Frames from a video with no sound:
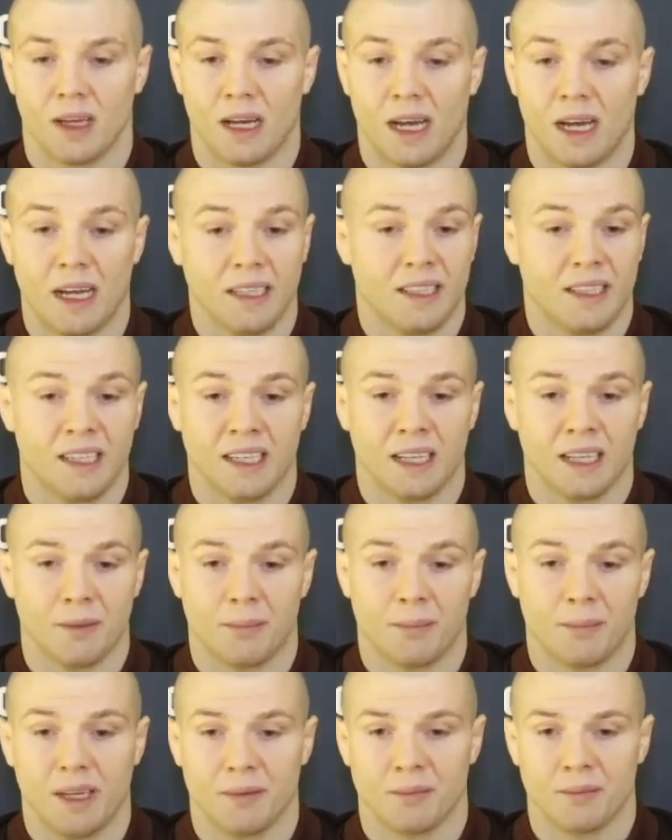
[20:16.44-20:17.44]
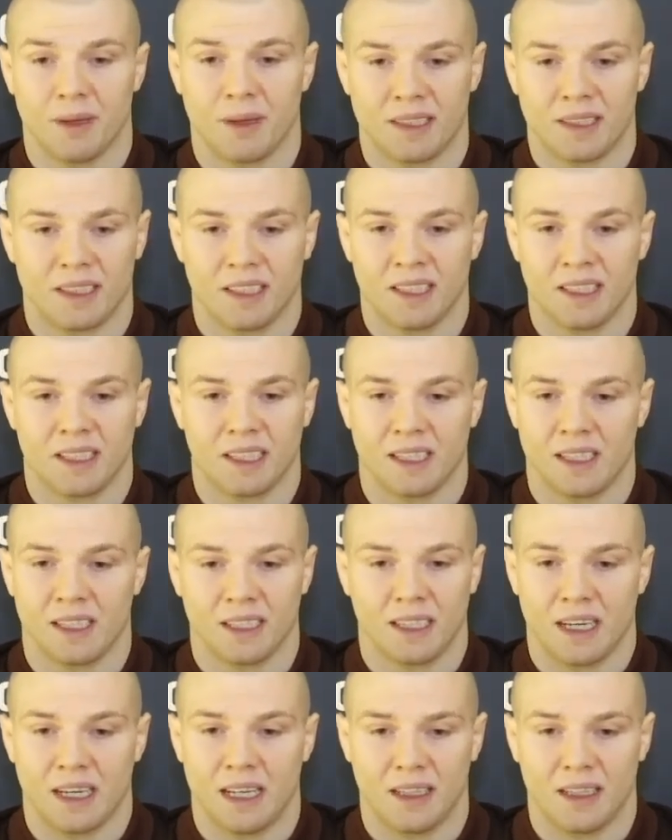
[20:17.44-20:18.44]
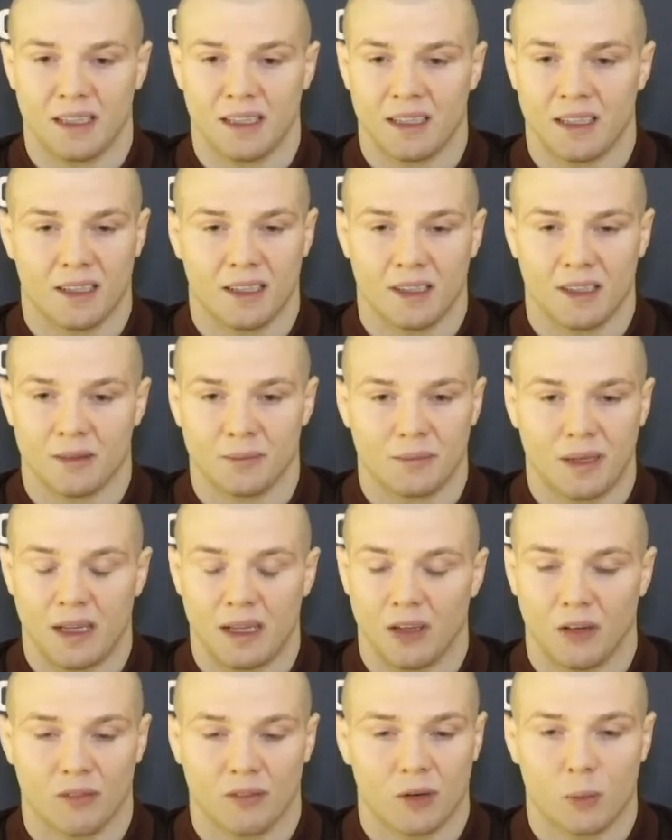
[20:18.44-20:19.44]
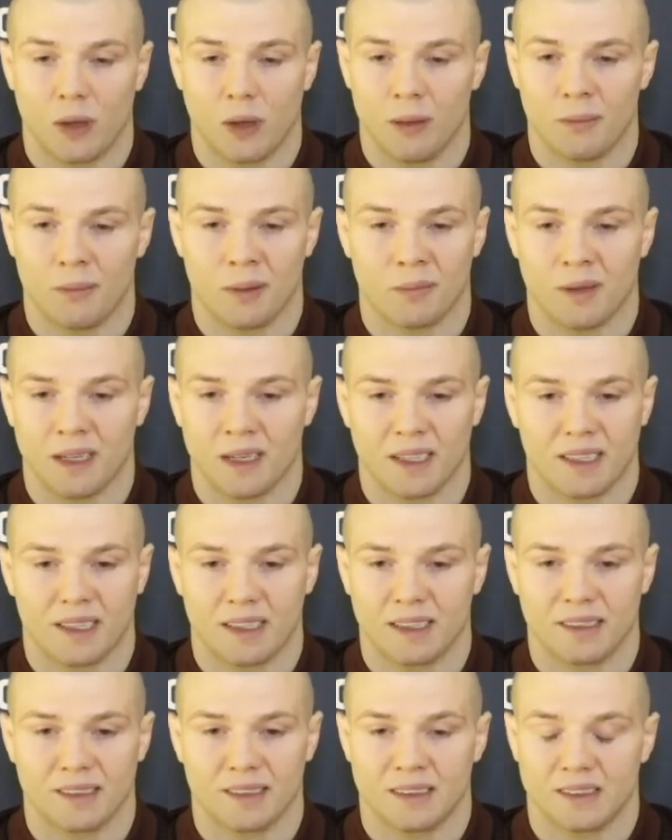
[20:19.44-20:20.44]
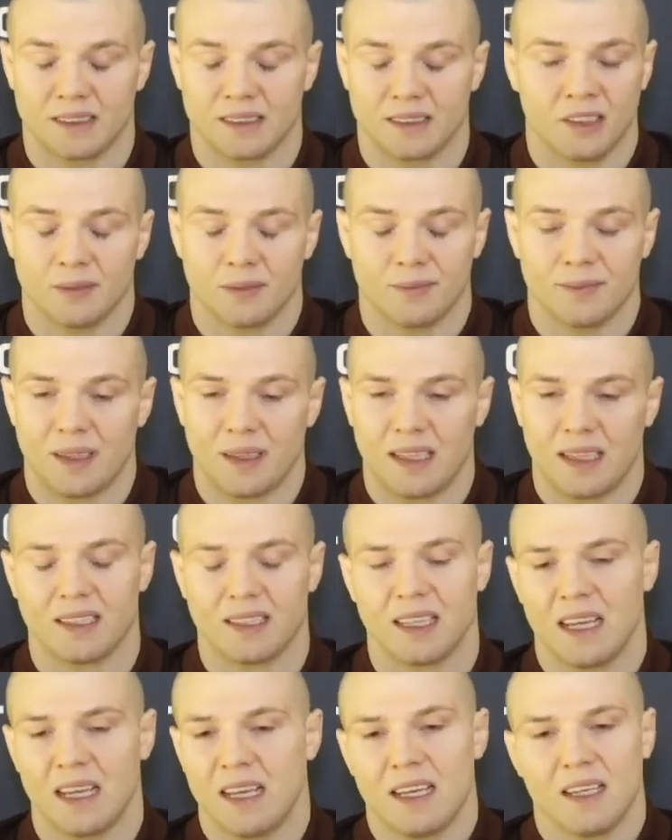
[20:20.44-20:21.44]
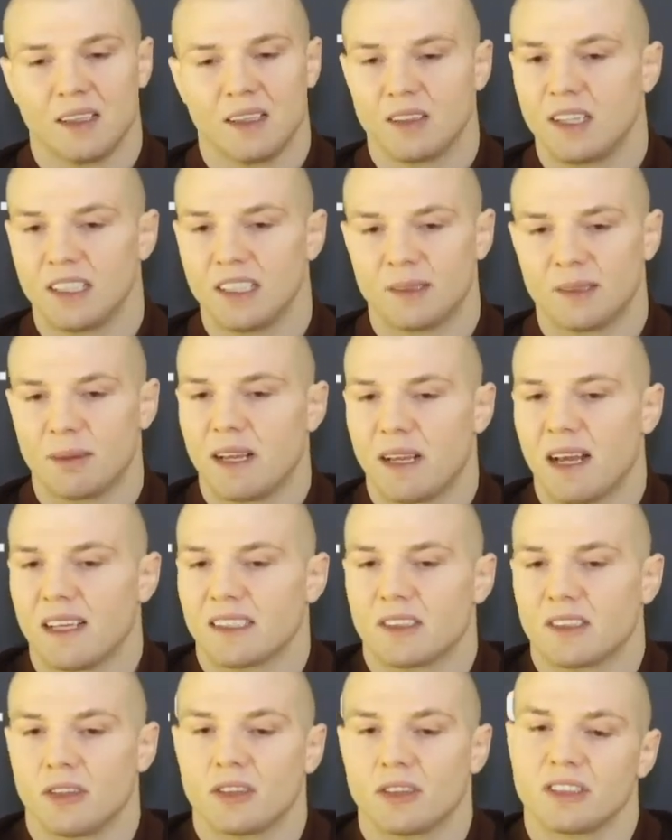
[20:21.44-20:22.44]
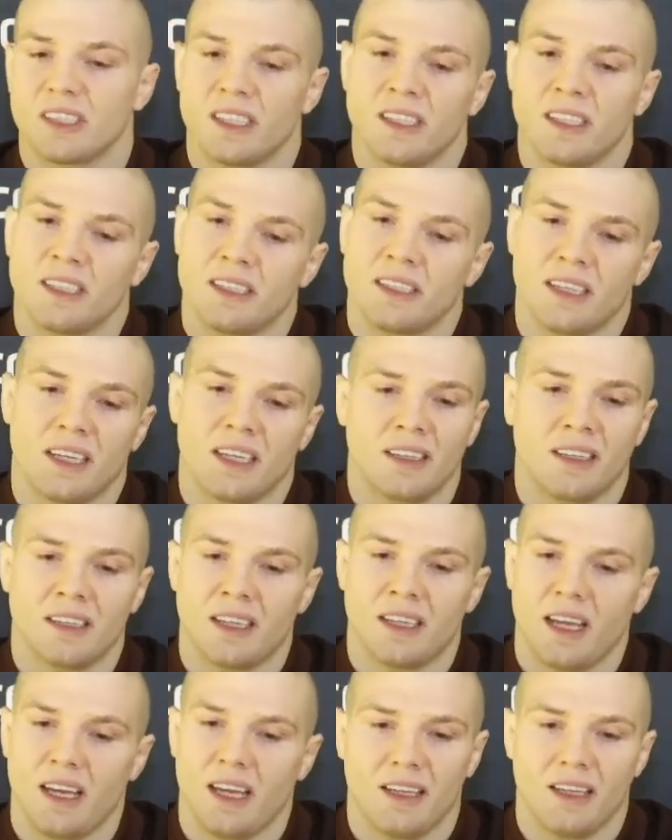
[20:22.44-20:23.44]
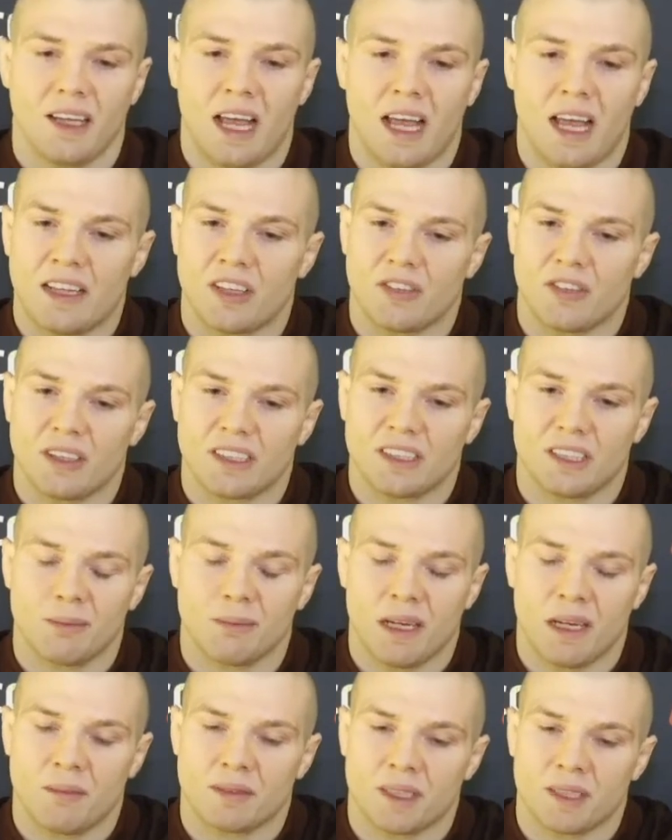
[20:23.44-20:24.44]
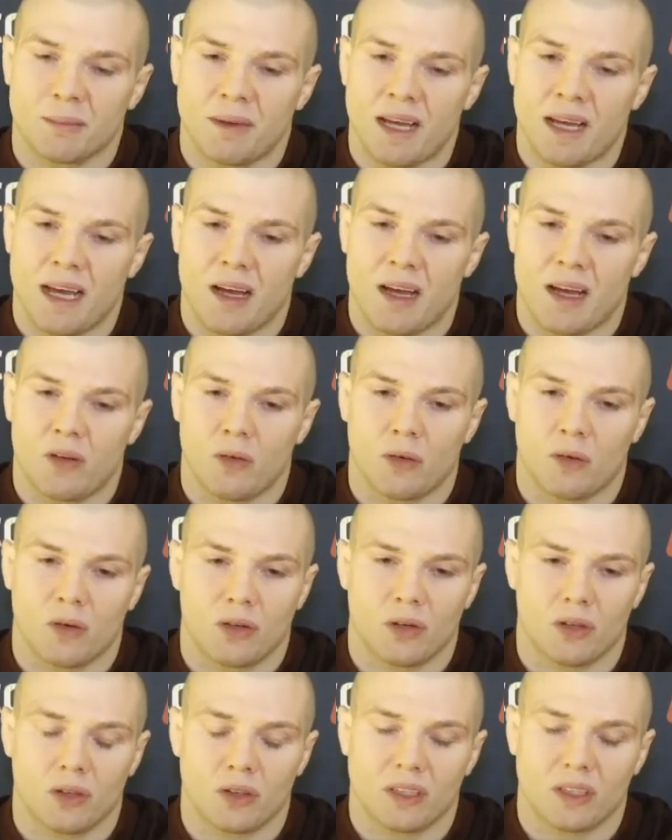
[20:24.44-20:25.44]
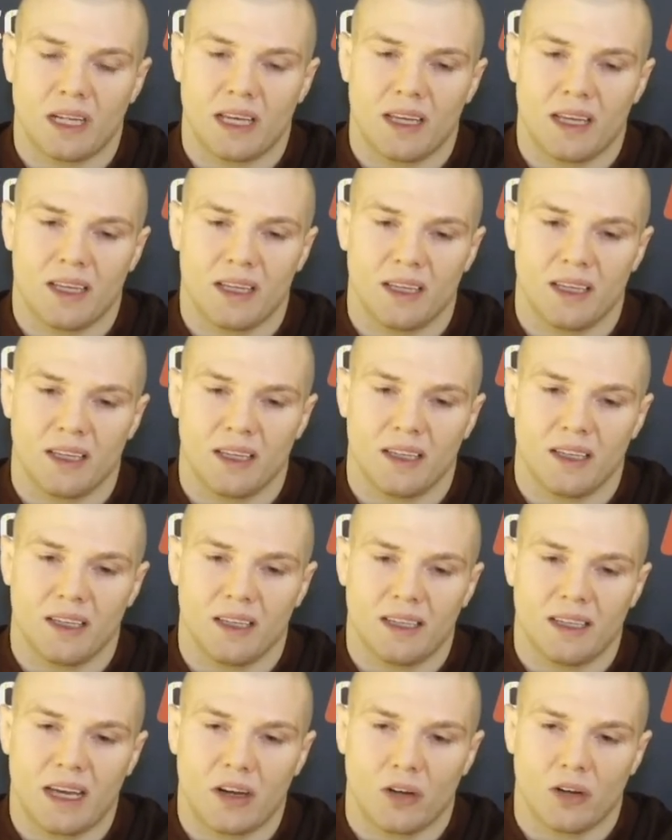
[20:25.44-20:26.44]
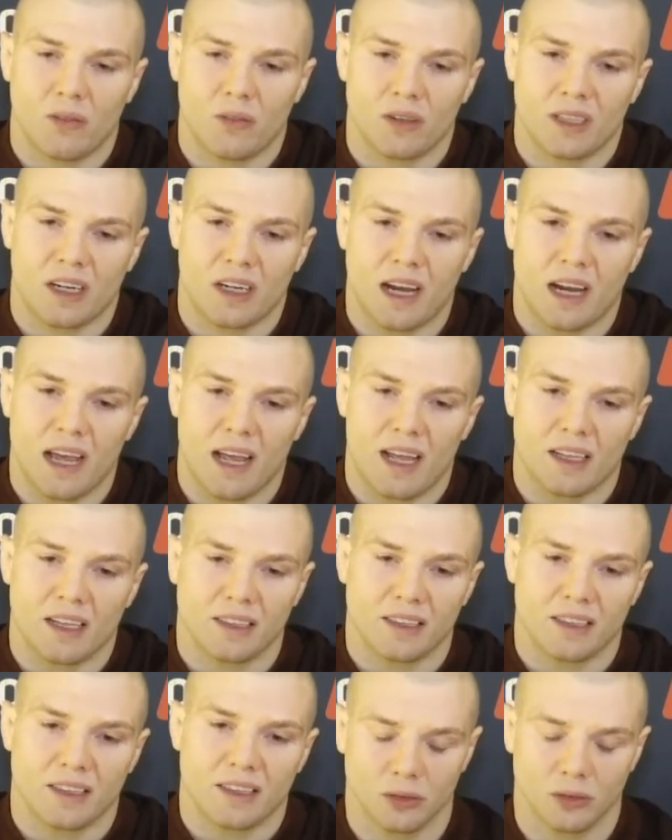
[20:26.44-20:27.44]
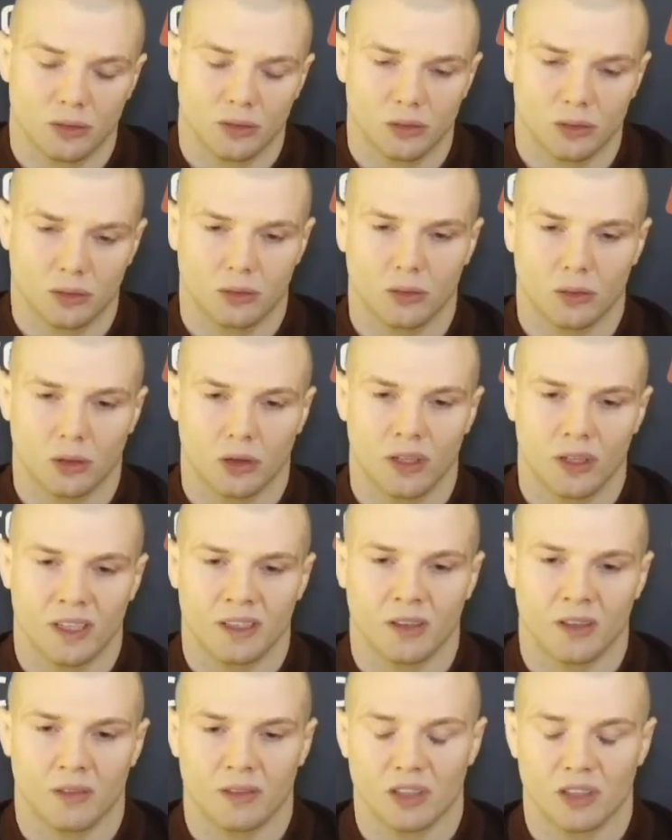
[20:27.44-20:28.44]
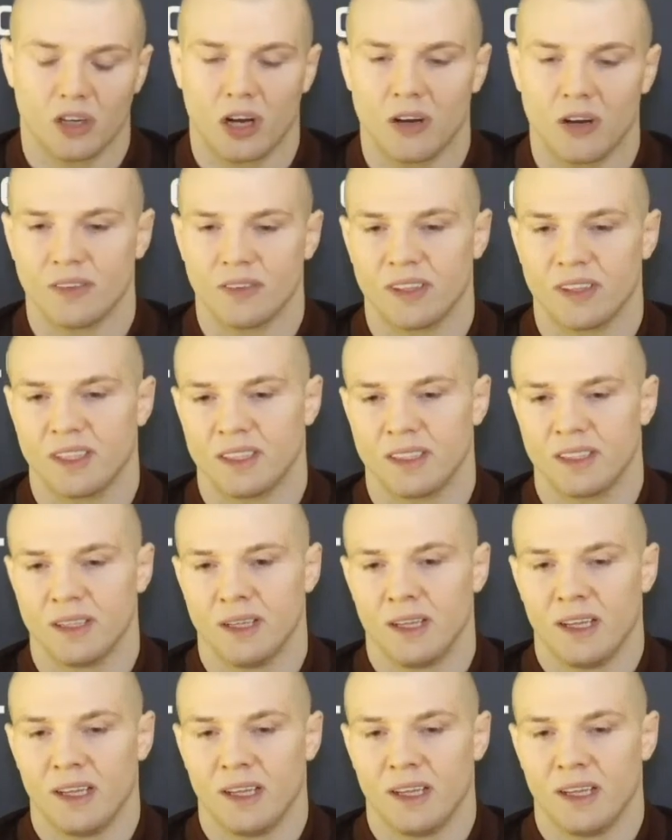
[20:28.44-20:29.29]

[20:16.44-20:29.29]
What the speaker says: I think I'll beat him. I think I'll overwhelm him. Like, you know, this guy goes in and they underestimate him somehow, or they get over their head to go in overconfident.